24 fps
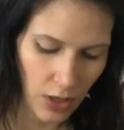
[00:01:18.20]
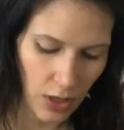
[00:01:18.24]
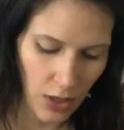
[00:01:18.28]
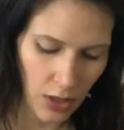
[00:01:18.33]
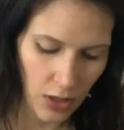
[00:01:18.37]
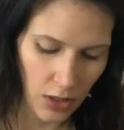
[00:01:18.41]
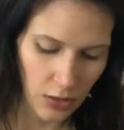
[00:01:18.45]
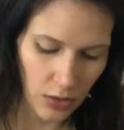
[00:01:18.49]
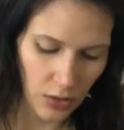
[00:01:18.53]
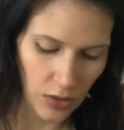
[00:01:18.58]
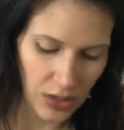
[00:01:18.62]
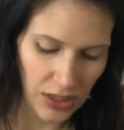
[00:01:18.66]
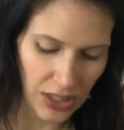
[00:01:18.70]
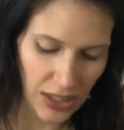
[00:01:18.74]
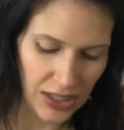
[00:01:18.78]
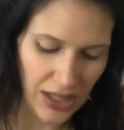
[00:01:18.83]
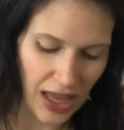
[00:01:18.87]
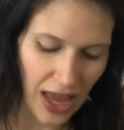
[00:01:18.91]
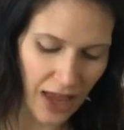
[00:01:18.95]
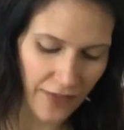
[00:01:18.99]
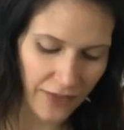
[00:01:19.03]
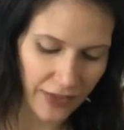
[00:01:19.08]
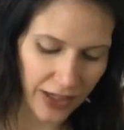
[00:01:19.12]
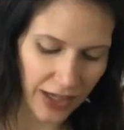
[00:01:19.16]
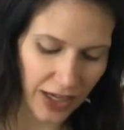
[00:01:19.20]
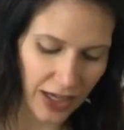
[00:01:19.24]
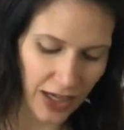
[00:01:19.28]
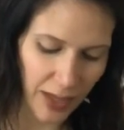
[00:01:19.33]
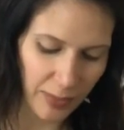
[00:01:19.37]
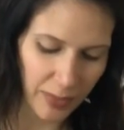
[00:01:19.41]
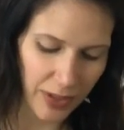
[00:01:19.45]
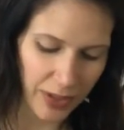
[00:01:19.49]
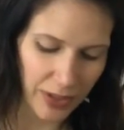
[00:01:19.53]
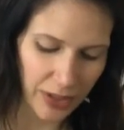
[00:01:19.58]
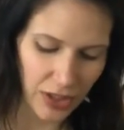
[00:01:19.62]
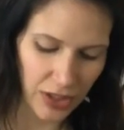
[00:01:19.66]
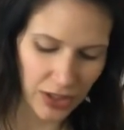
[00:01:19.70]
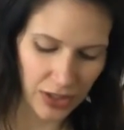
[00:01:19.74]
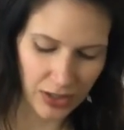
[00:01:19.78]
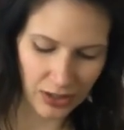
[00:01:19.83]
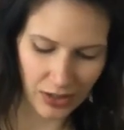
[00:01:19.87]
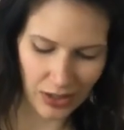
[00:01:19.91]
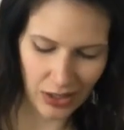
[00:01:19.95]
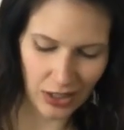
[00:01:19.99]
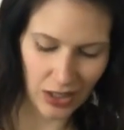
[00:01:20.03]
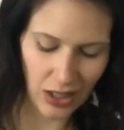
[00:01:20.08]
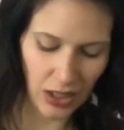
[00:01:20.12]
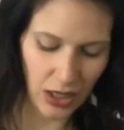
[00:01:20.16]
So it says half a cup. I just
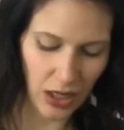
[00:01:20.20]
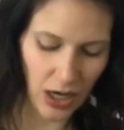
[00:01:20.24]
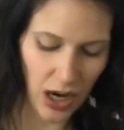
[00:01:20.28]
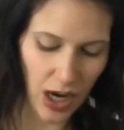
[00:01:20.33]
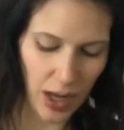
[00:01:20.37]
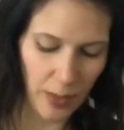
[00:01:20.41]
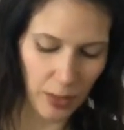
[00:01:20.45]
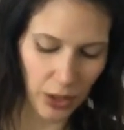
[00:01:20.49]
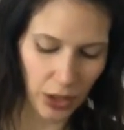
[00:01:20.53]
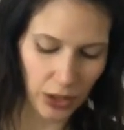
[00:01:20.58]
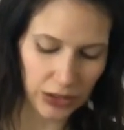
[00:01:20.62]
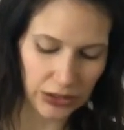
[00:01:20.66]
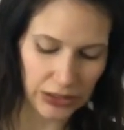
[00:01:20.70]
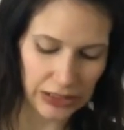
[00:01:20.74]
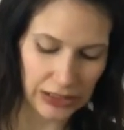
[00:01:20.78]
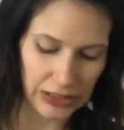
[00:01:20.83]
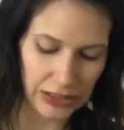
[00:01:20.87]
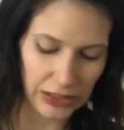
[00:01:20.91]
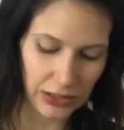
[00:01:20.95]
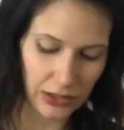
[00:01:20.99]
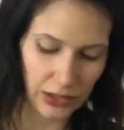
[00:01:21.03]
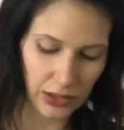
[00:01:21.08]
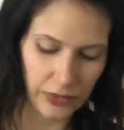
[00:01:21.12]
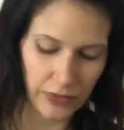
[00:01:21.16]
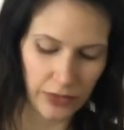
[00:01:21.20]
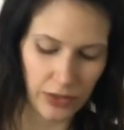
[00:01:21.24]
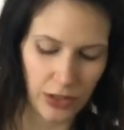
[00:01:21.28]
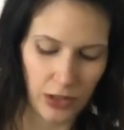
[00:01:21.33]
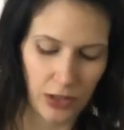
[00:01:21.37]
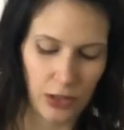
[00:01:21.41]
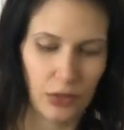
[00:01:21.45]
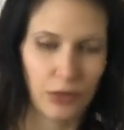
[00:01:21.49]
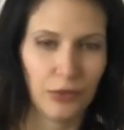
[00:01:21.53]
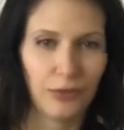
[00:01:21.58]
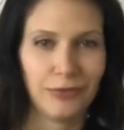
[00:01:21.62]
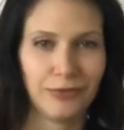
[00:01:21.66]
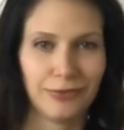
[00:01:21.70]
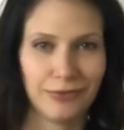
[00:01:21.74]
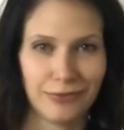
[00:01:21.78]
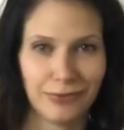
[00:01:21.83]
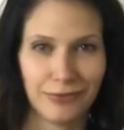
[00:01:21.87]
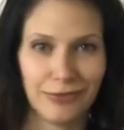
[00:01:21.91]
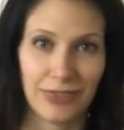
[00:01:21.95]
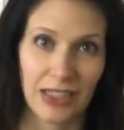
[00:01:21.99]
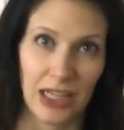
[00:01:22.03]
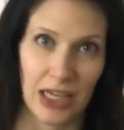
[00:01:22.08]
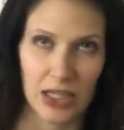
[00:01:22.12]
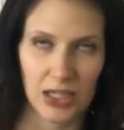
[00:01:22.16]
kind of eyeballed it, even though,
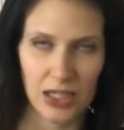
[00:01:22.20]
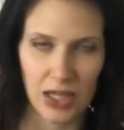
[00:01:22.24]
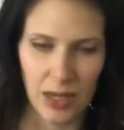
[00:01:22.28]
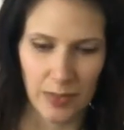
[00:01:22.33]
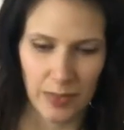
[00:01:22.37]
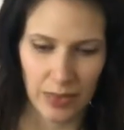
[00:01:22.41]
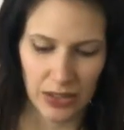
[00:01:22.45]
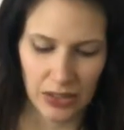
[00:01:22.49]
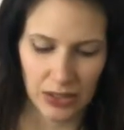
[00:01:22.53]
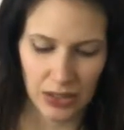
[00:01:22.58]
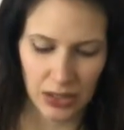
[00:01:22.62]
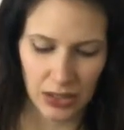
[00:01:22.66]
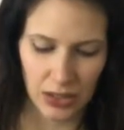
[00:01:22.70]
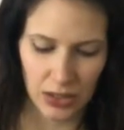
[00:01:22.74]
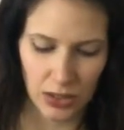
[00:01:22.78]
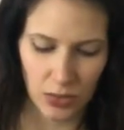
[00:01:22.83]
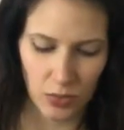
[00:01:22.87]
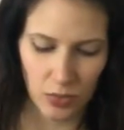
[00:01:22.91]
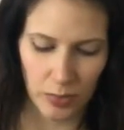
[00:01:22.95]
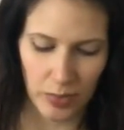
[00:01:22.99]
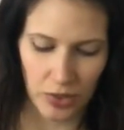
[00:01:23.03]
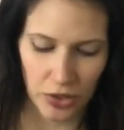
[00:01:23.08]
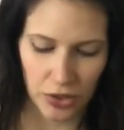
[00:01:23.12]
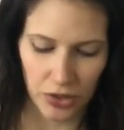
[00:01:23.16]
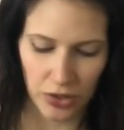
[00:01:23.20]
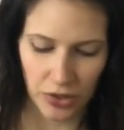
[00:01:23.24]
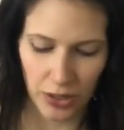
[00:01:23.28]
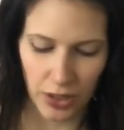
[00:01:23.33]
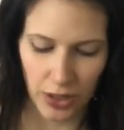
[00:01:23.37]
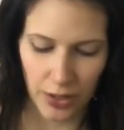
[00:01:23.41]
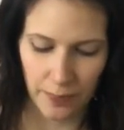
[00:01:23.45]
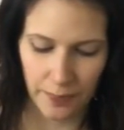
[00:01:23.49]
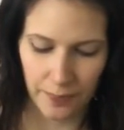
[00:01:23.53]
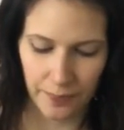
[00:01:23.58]
yes, I mixed it into a measuring cup.